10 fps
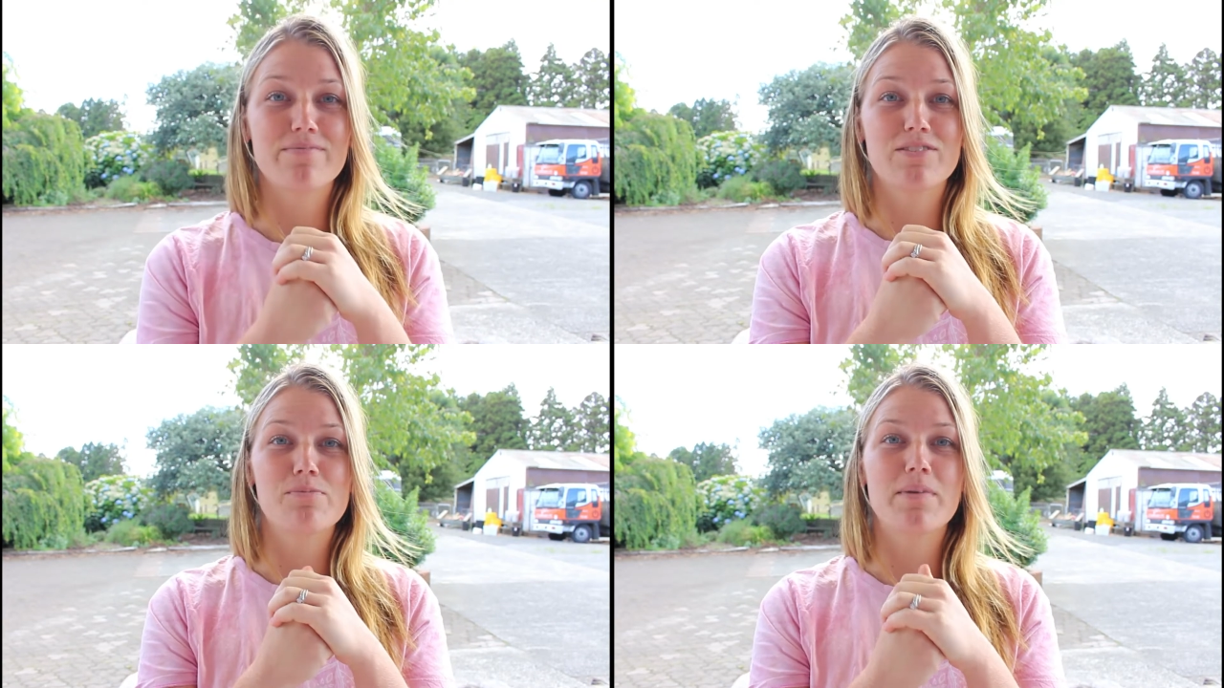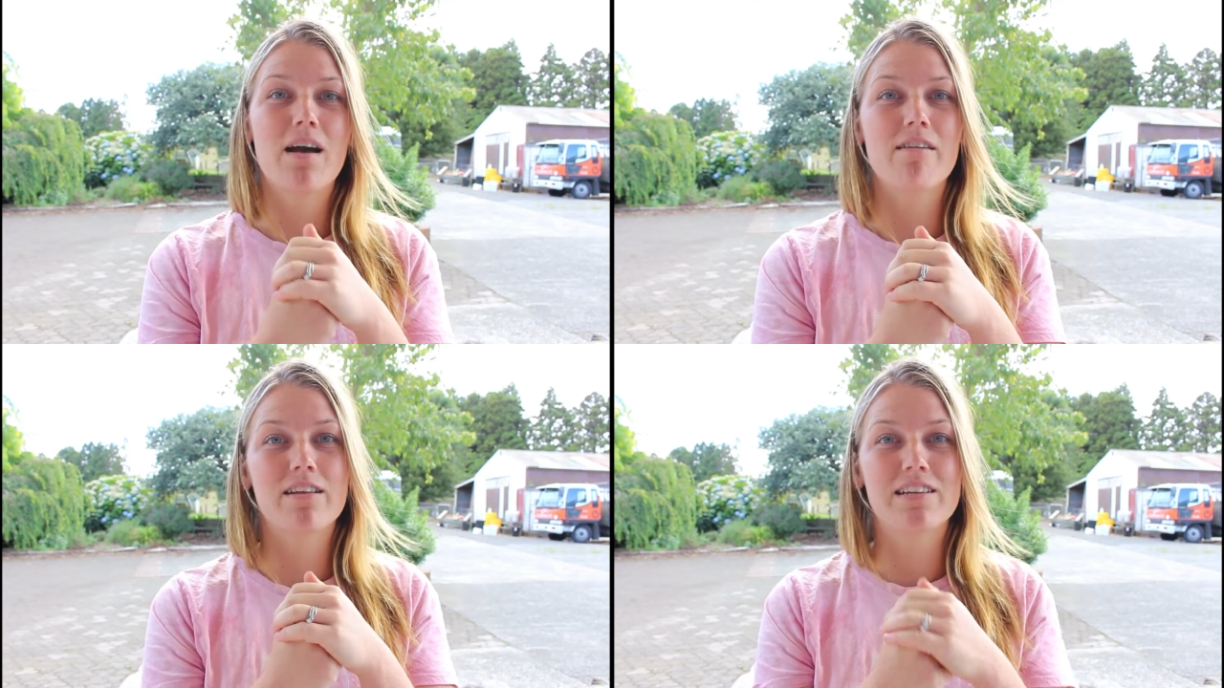to be
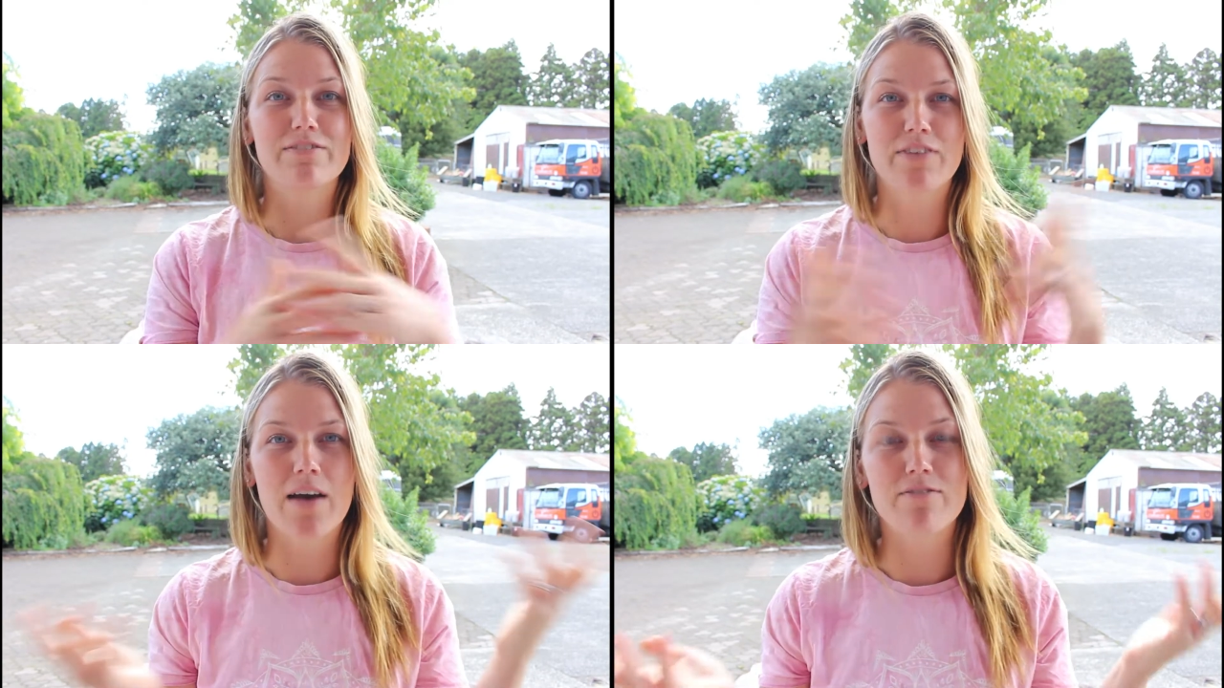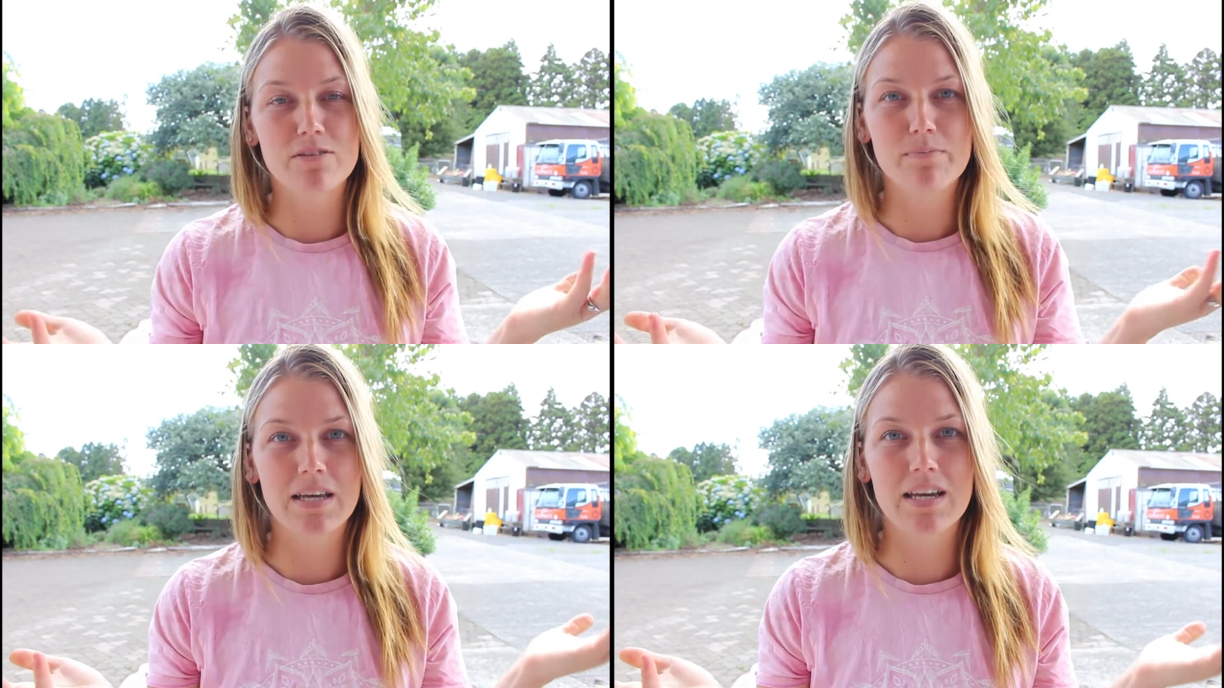able to live
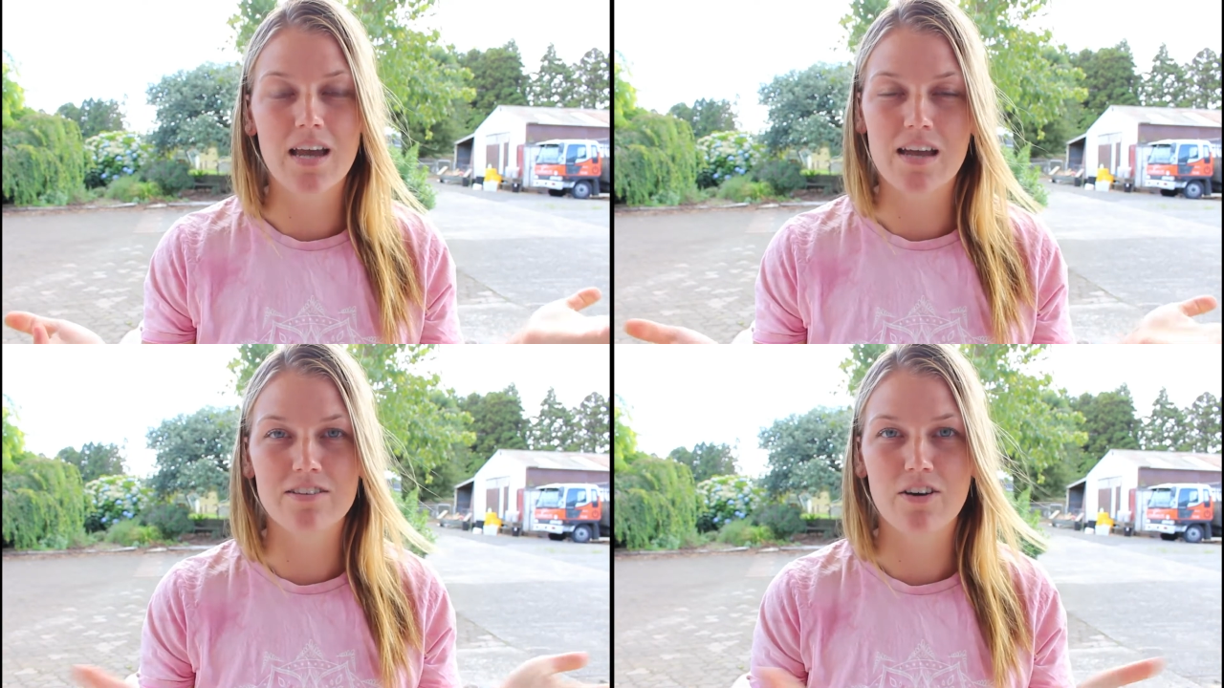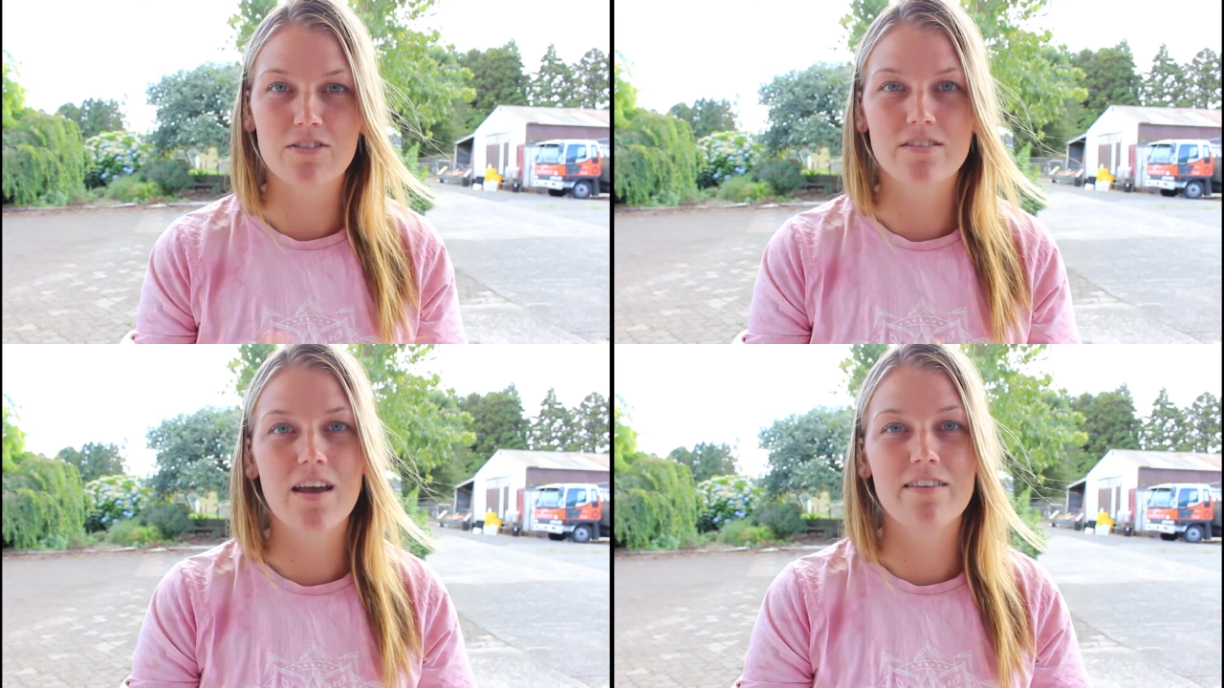comfortably and
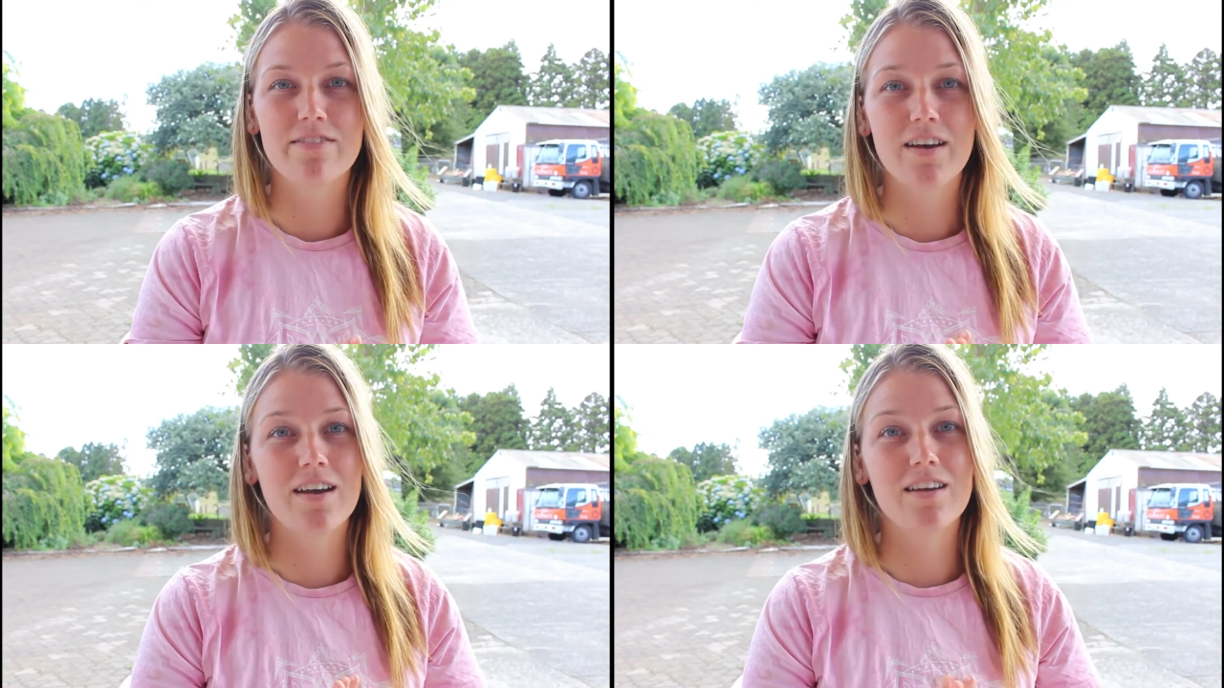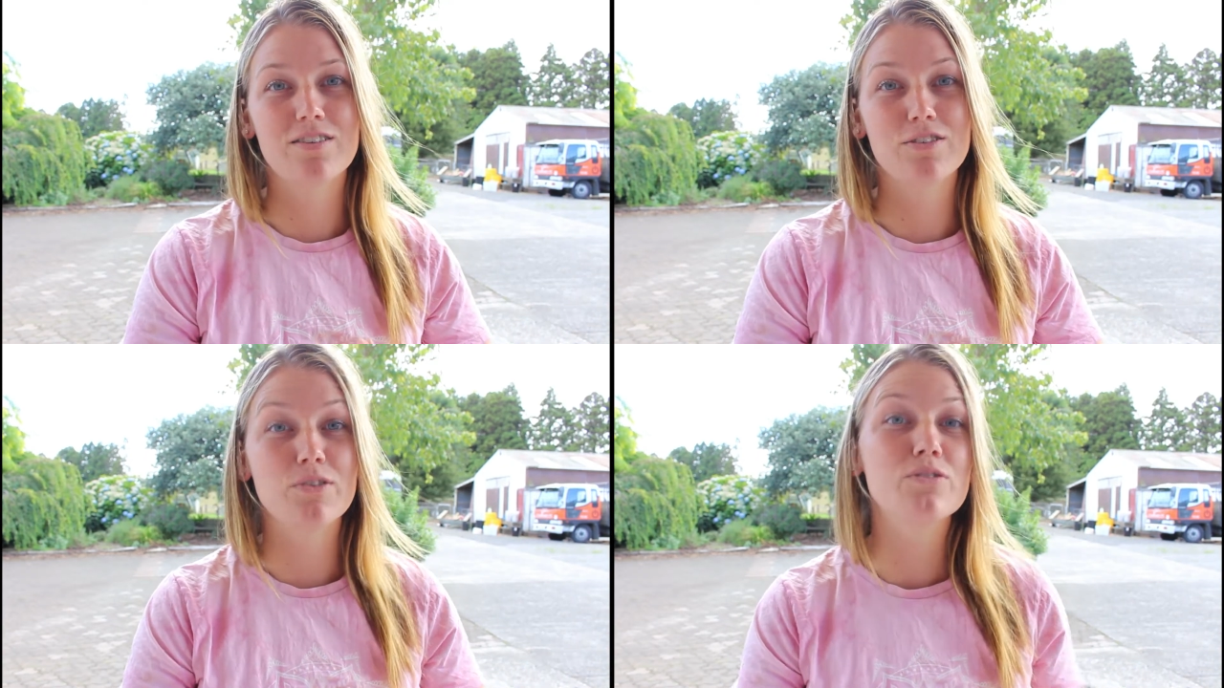not have a
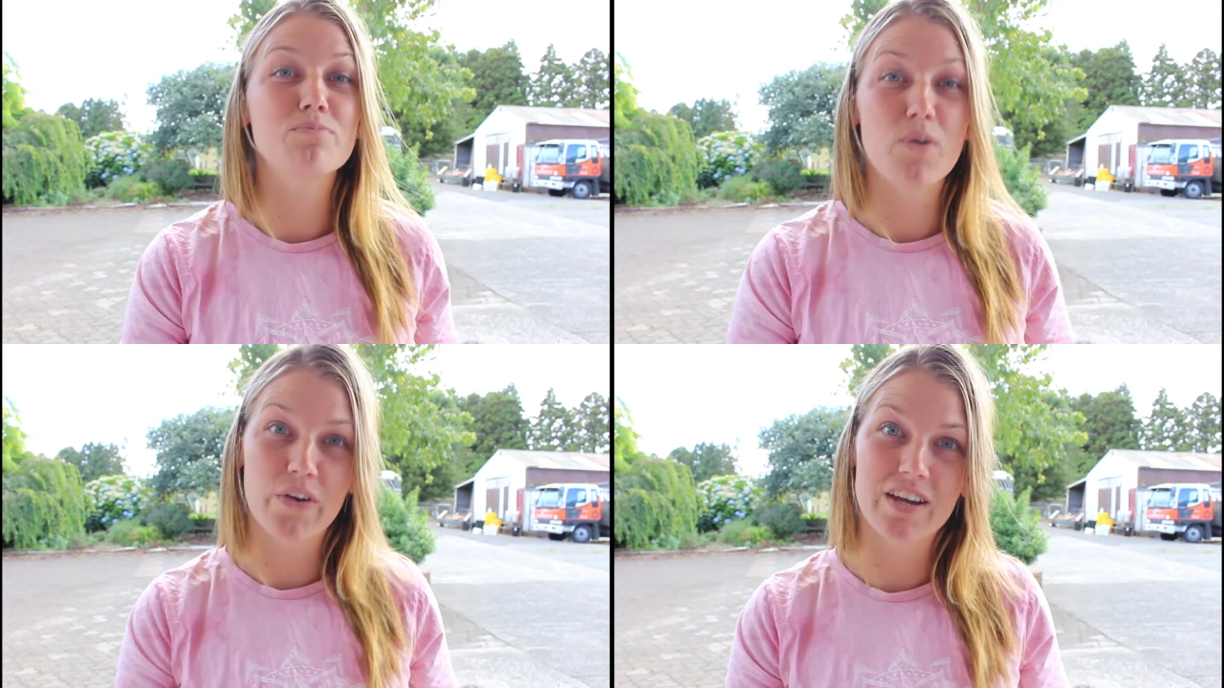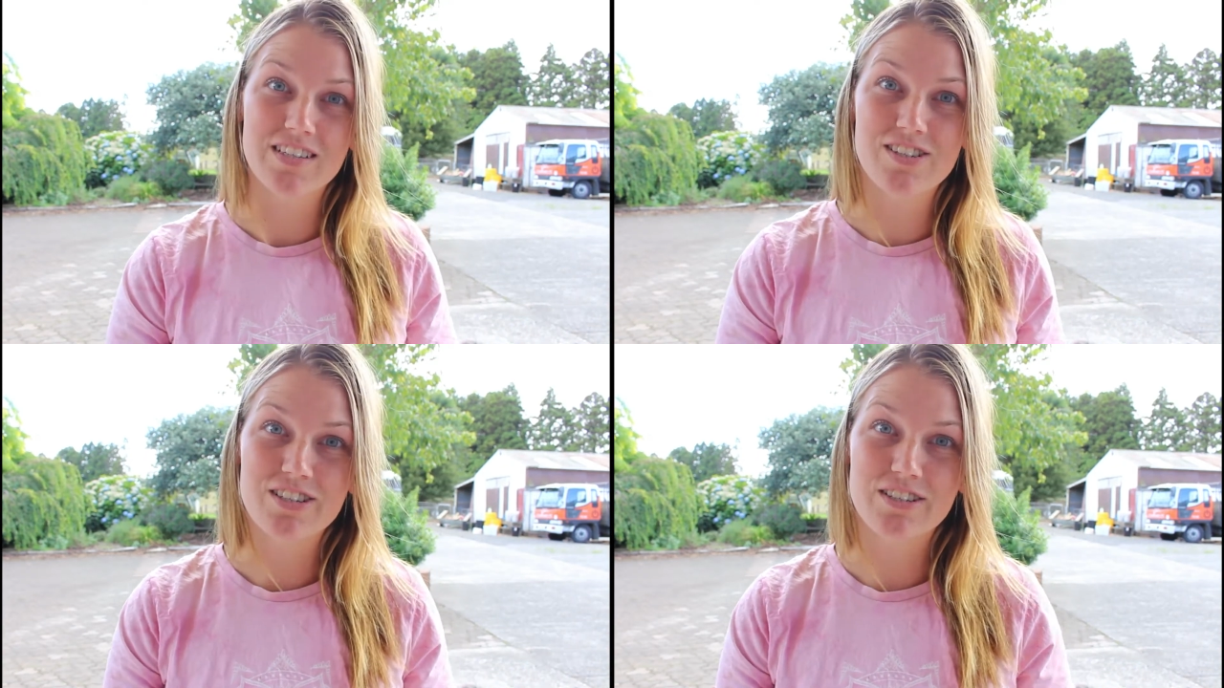huge mortgage.